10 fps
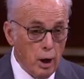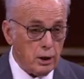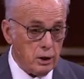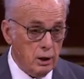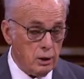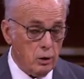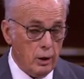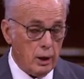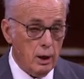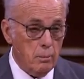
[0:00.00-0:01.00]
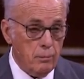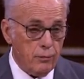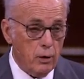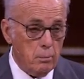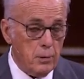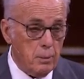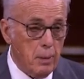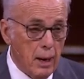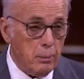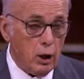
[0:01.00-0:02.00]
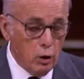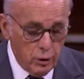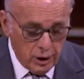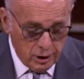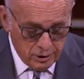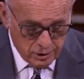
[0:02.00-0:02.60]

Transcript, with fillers: I want to make sure that he follows